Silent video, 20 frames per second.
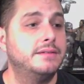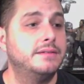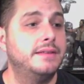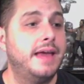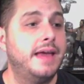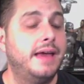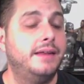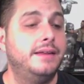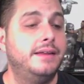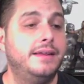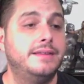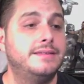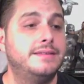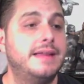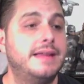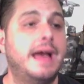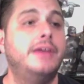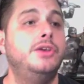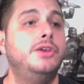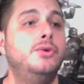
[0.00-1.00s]
that it's
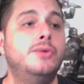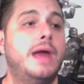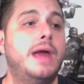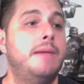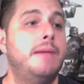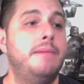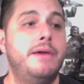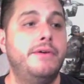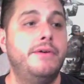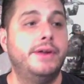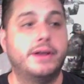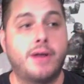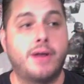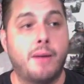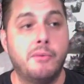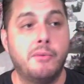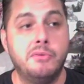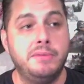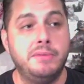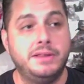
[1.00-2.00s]
not you, Nymeria, to come
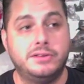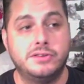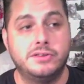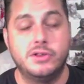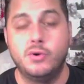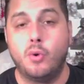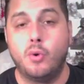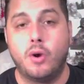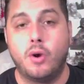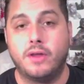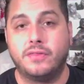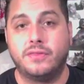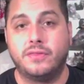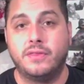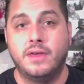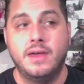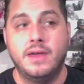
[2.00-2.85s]
with me to the north.